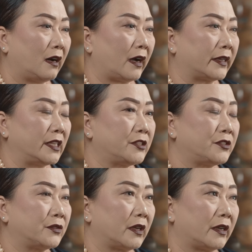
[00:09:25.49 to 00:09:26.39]
I need to
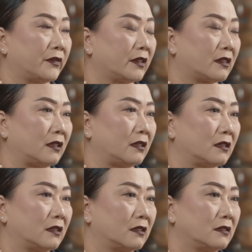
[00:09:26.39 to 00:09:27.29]
do
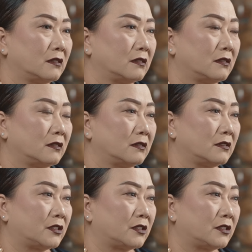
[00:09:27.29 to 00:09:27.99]
everything